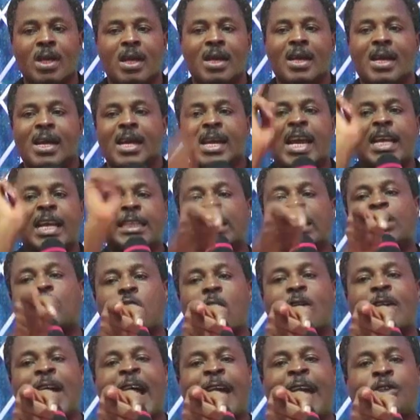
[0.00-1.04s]
It is your
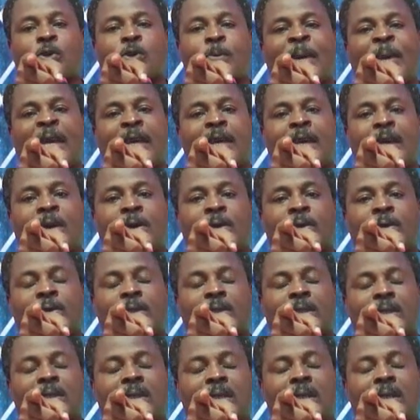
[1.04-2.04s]
right to be healed.